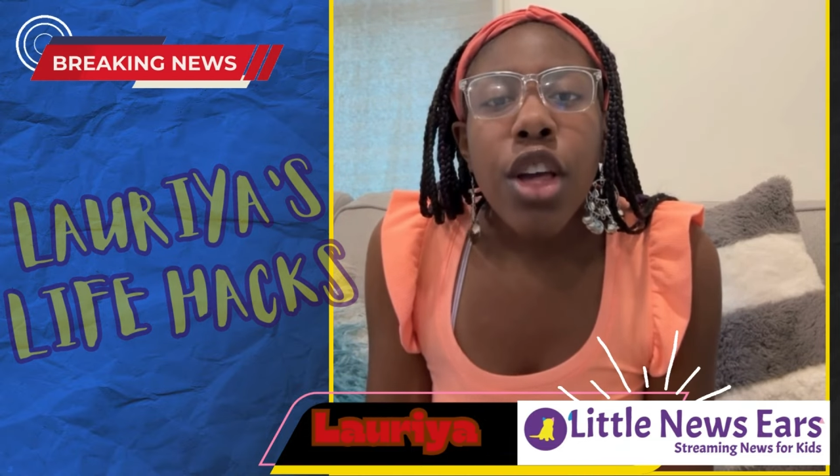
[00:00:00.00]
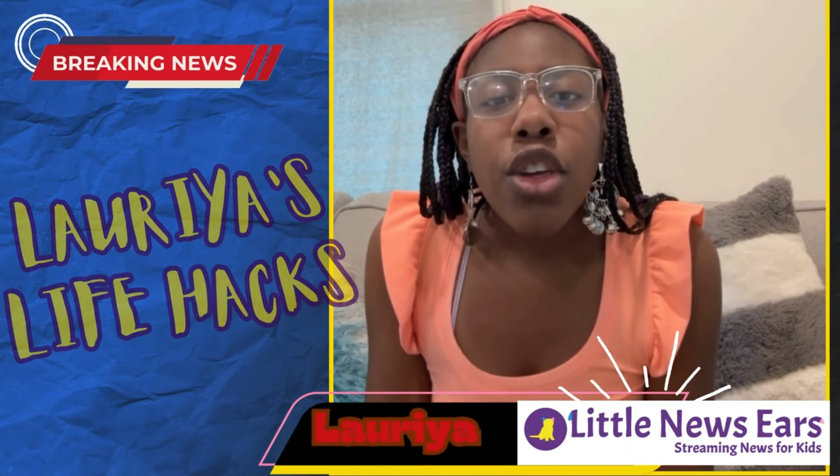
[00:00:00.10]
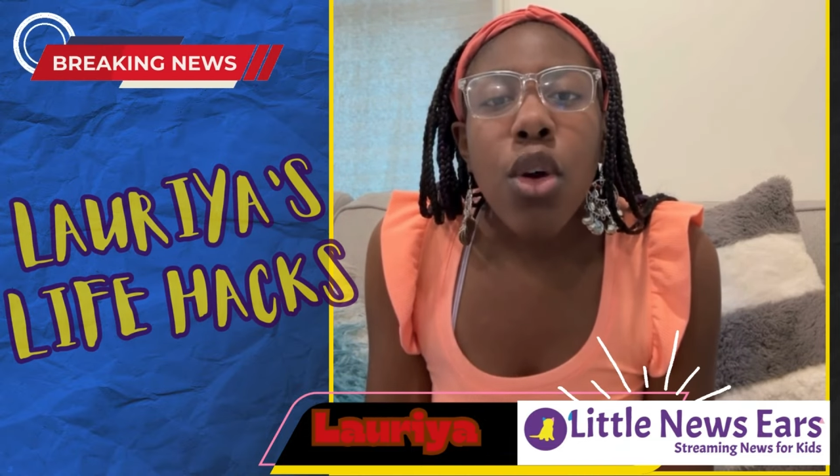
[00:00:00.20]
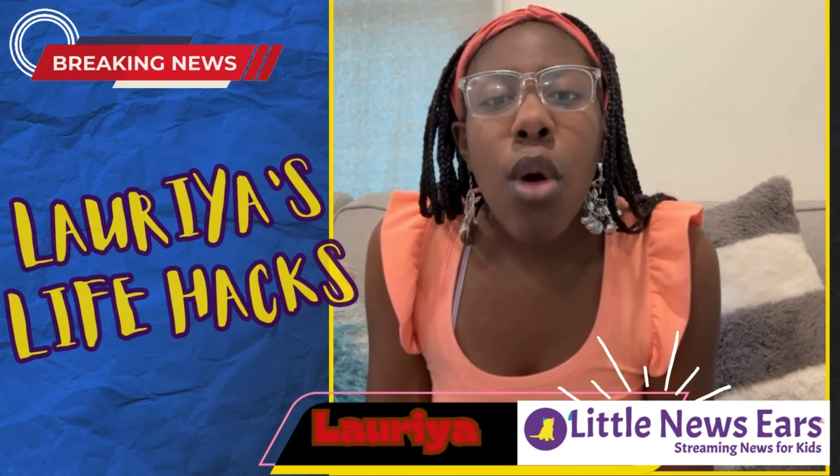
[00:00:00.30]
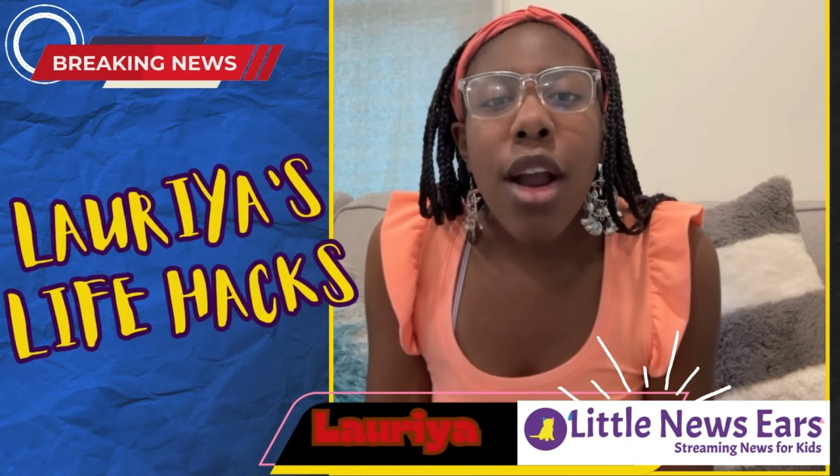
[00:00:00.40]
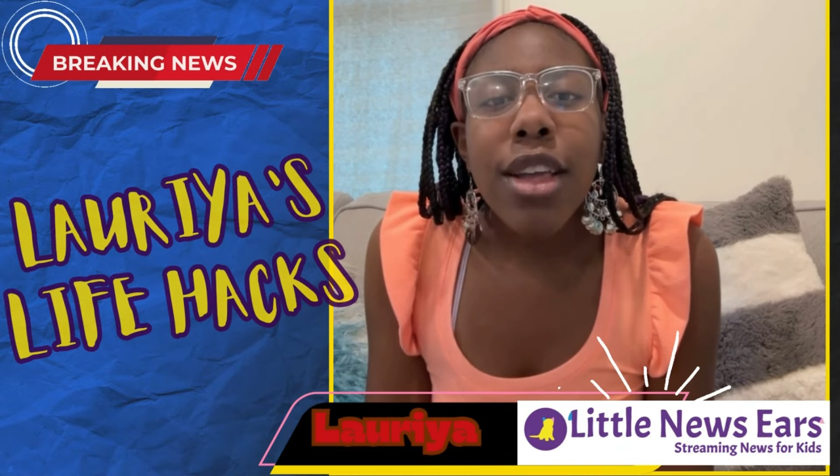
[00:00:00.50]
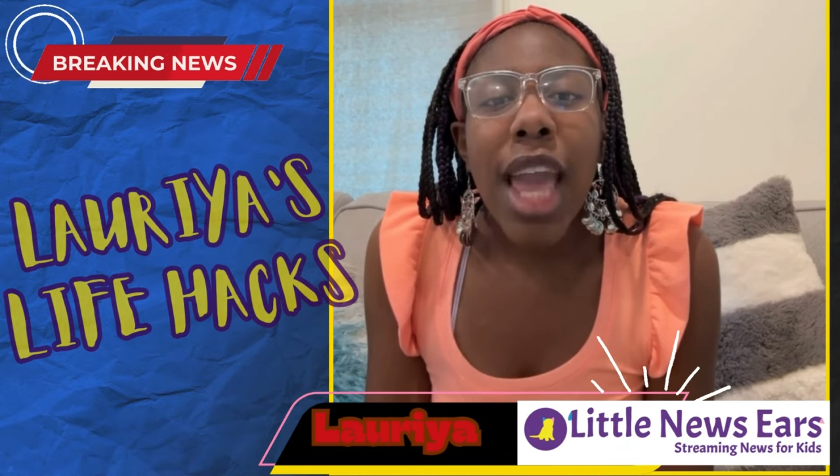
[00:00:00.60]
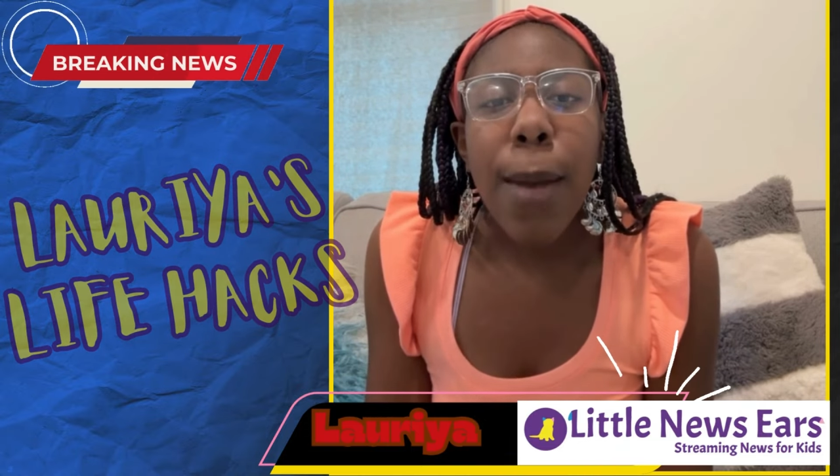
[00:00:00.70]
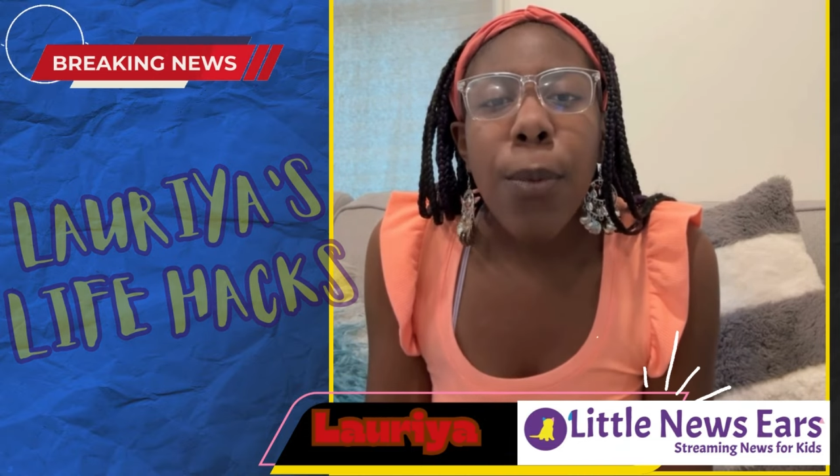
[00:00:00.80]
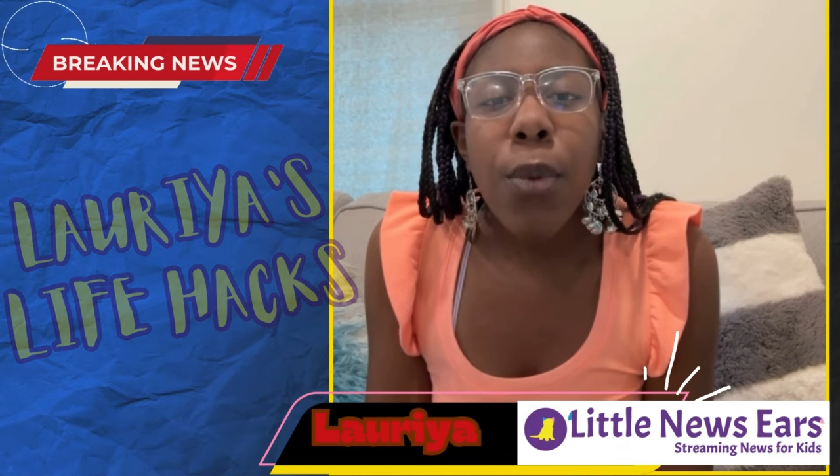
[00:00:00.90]
You are
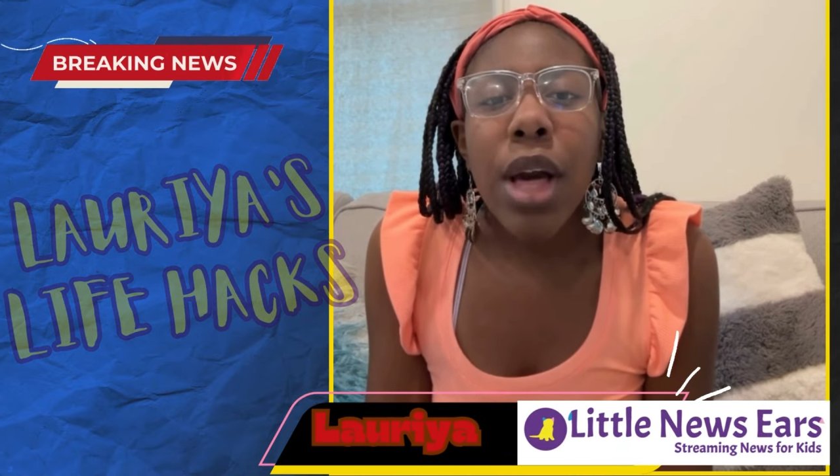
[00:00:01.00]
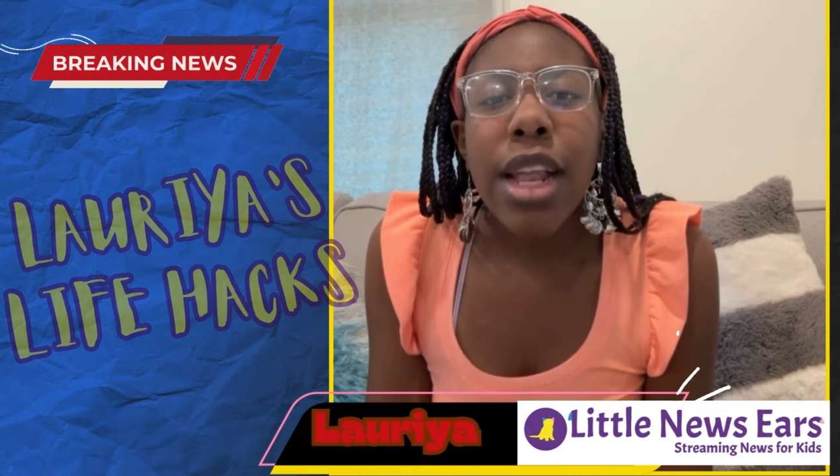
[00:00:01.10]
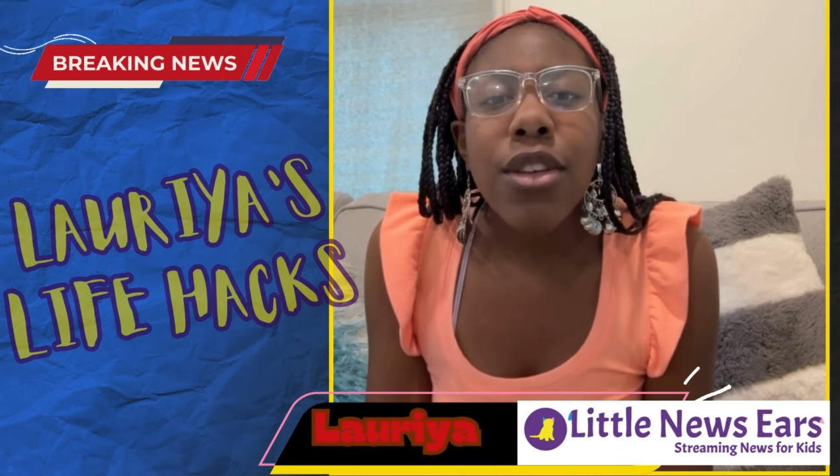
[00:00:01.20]
capable and